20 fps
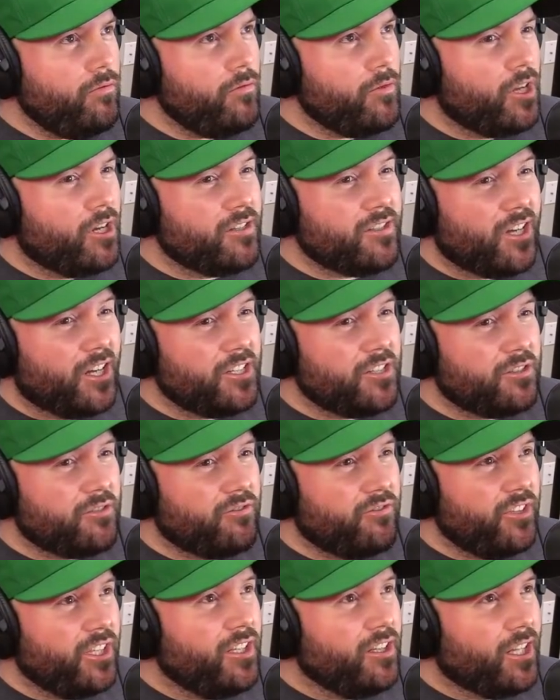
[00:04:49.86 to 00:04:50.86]
Because I just
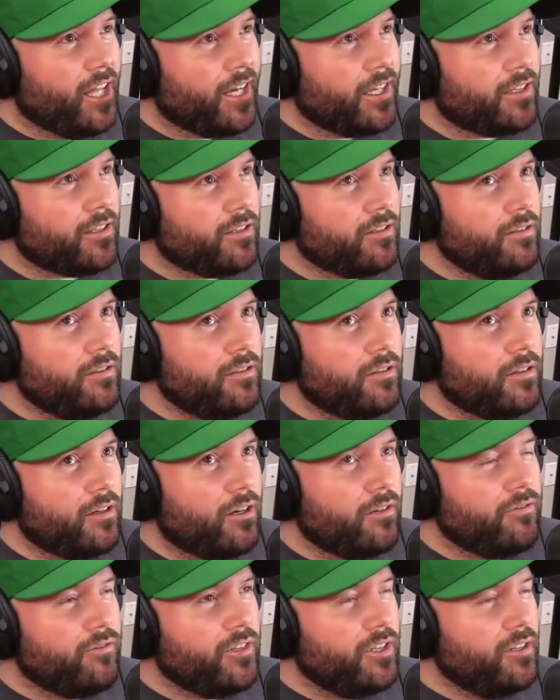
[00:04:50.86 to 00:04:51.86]
feel like it.
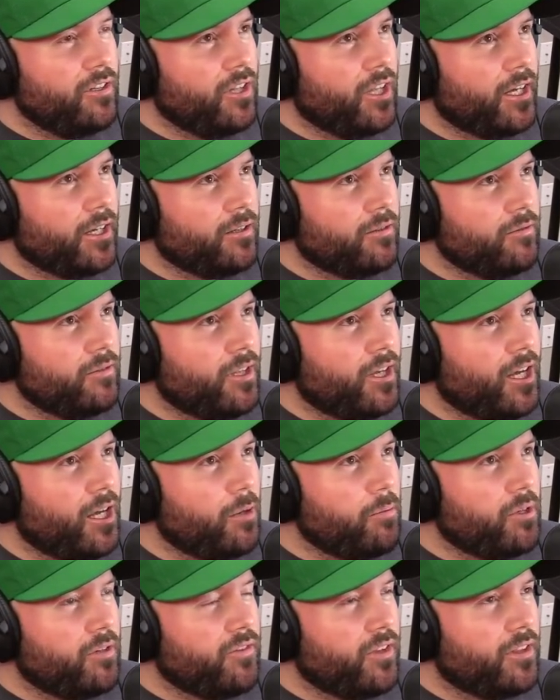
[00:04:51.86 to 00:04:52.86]
I feel like,
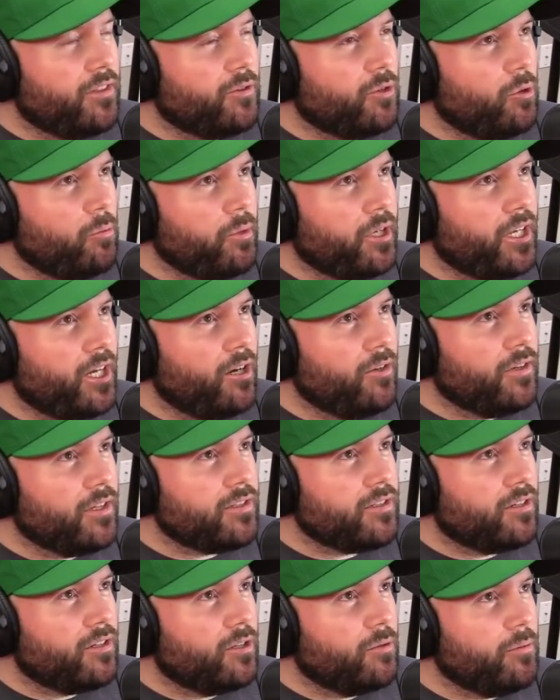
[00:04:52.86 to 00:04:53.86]
nah, but if they throw me out,
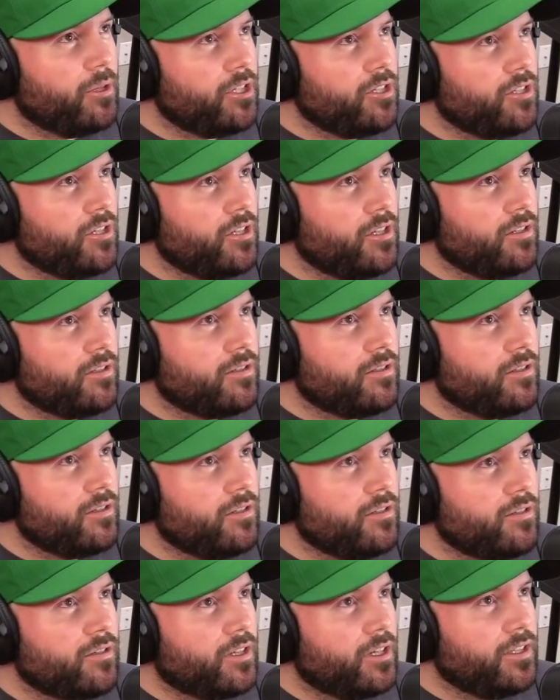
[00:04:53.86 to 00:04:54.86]
that's gonna hurt my
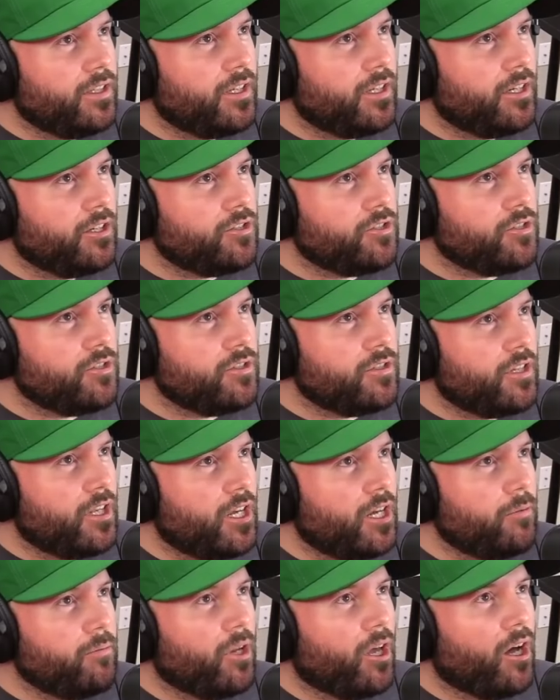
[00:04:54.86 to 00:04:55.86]
chances. Can I take an extra
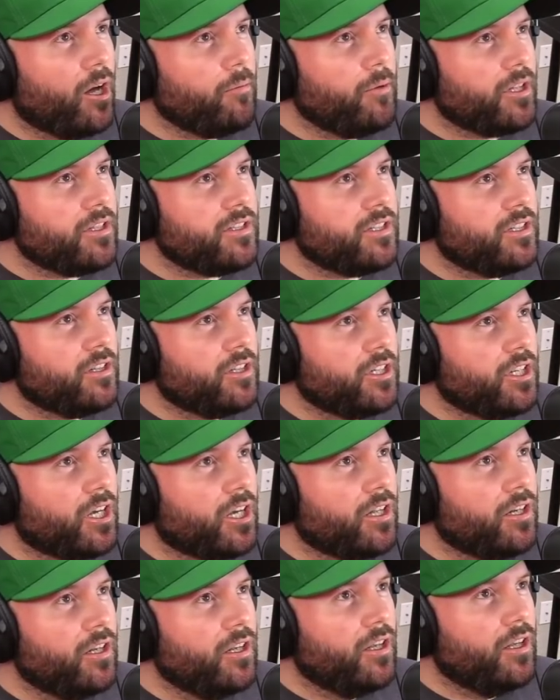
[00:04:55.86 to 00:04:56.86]
step? No, I'm not stealing
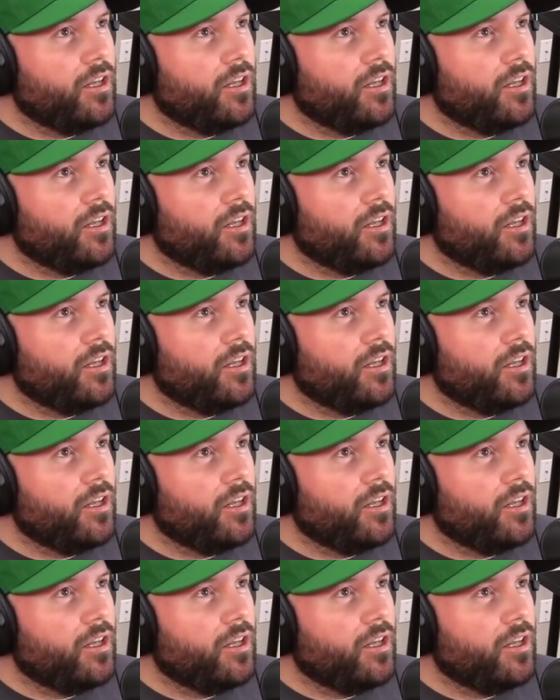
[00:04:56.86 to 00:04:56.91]
yet.